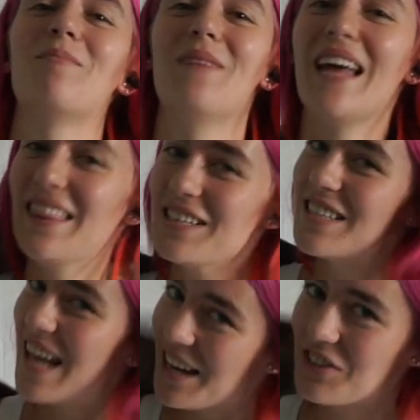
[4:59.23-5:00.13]
And this
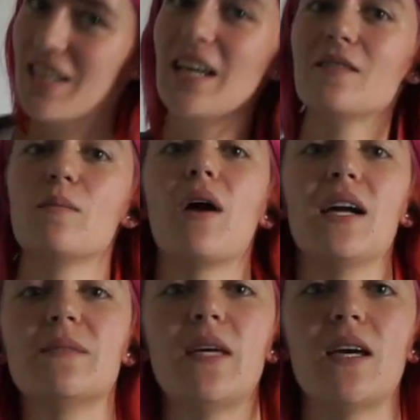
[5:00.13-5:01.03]
actually kind of
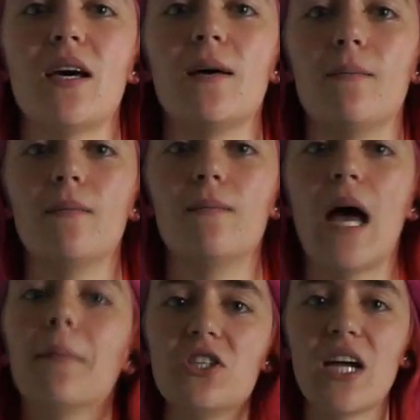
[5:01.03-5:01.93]
surprised me
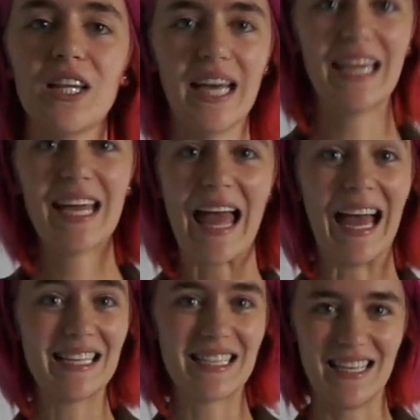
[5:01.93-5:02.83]
how much I like it
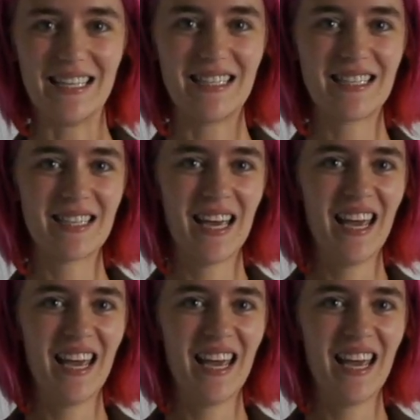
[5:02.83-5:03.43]
as is.